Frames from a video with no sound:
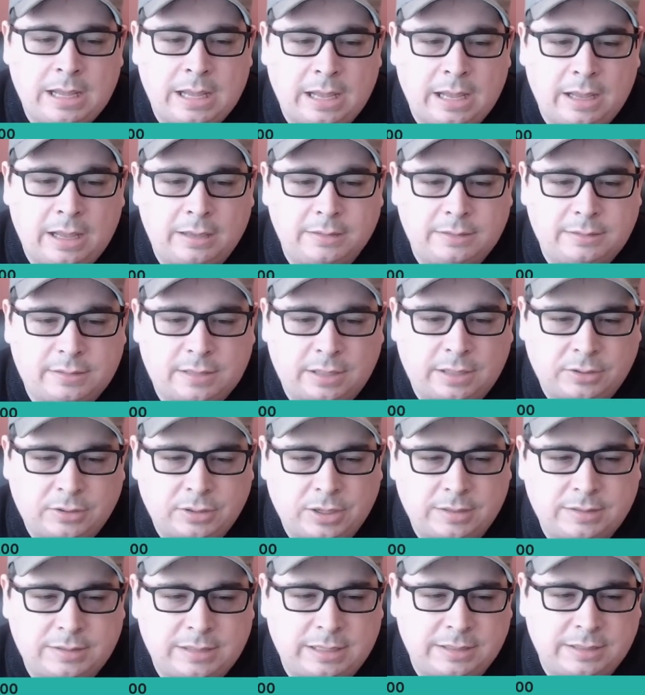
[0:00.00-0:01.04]
uh,
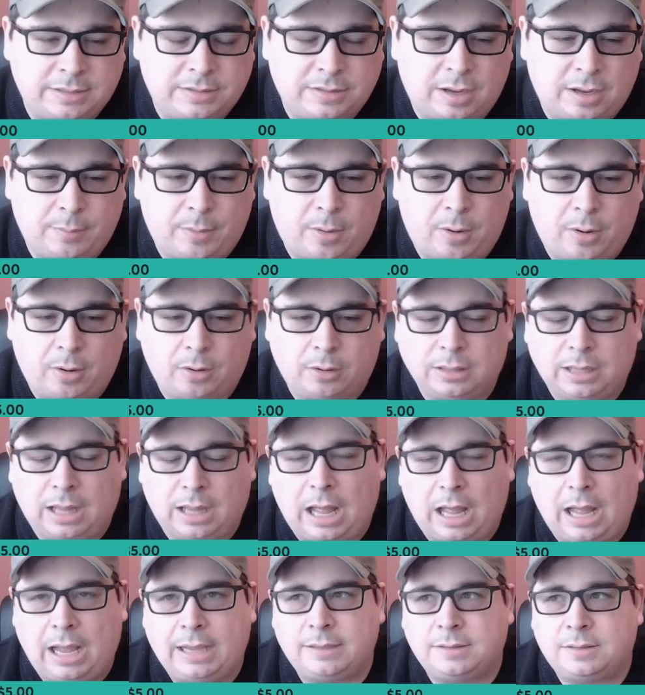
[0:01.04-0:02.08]
suggesting some are
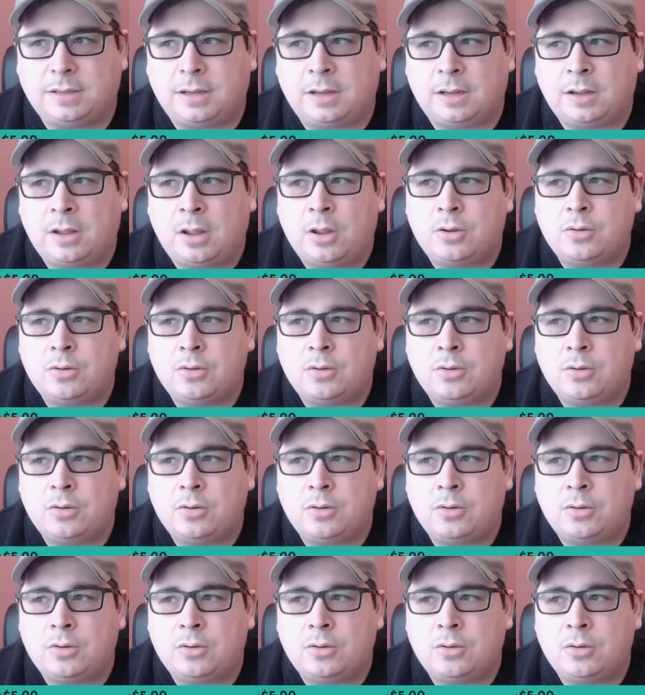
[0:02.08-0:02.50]
lies?